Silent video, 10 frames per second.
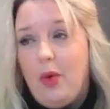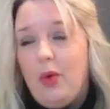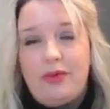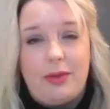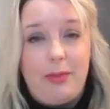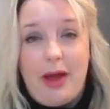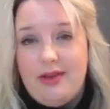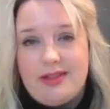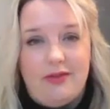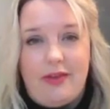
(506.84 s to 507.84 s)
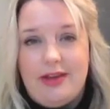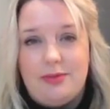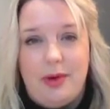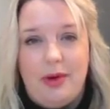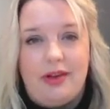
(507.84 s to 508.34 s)
all of the posts on
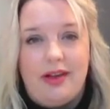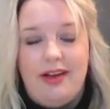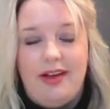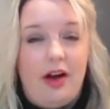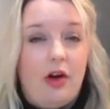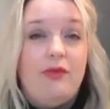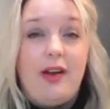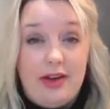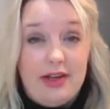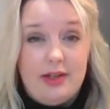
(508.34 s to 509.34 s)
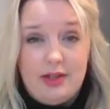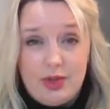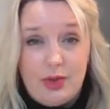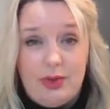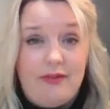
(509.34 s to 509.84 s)
Facebook are
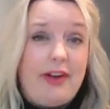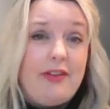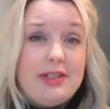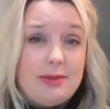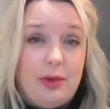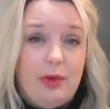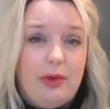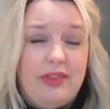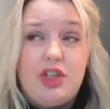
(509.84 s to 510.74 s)
very small.